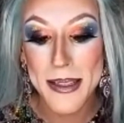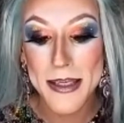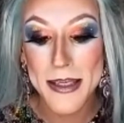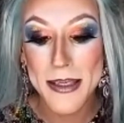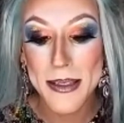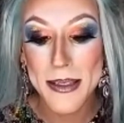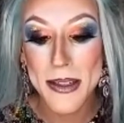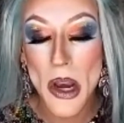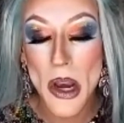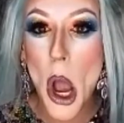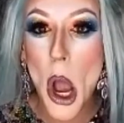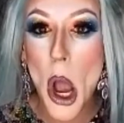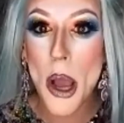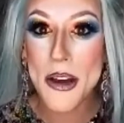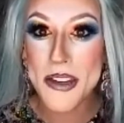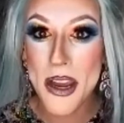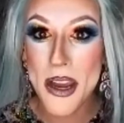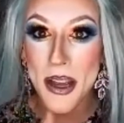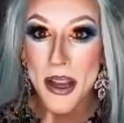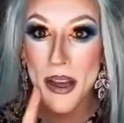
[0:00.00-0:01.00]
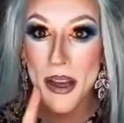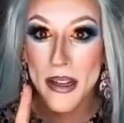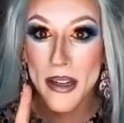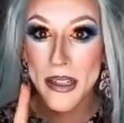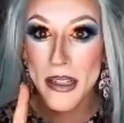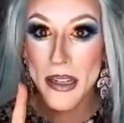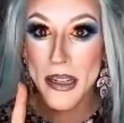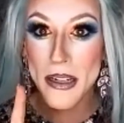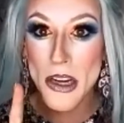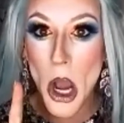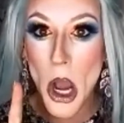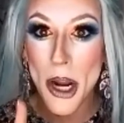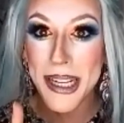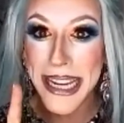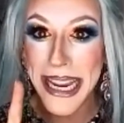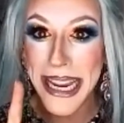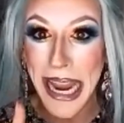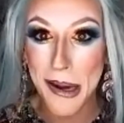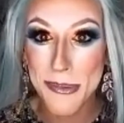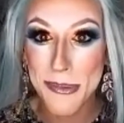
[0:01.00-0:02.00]
not a
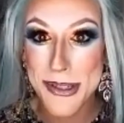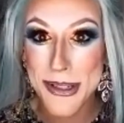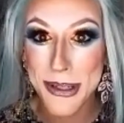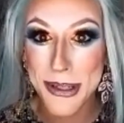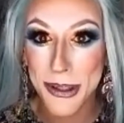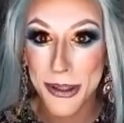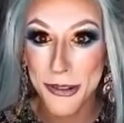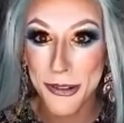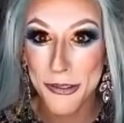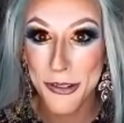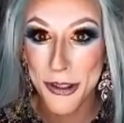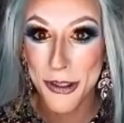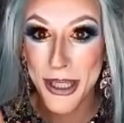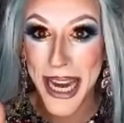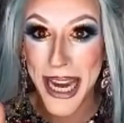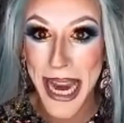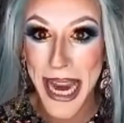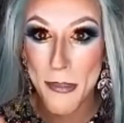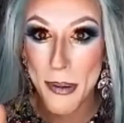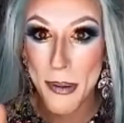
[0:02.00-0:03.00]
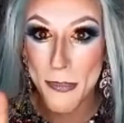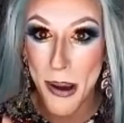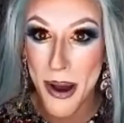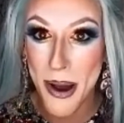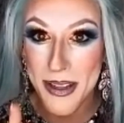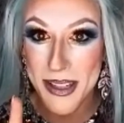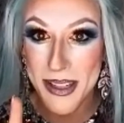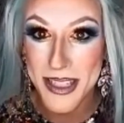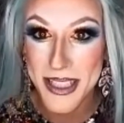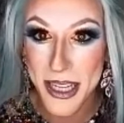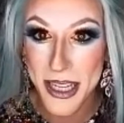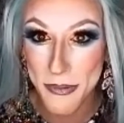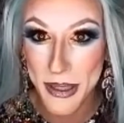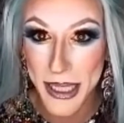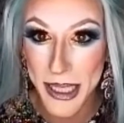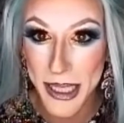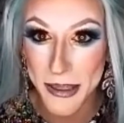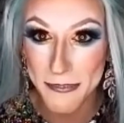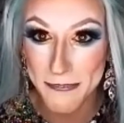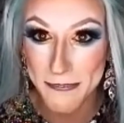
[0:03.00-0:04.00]
counselor for camp
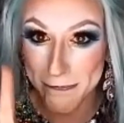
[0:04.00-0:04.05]
positivity.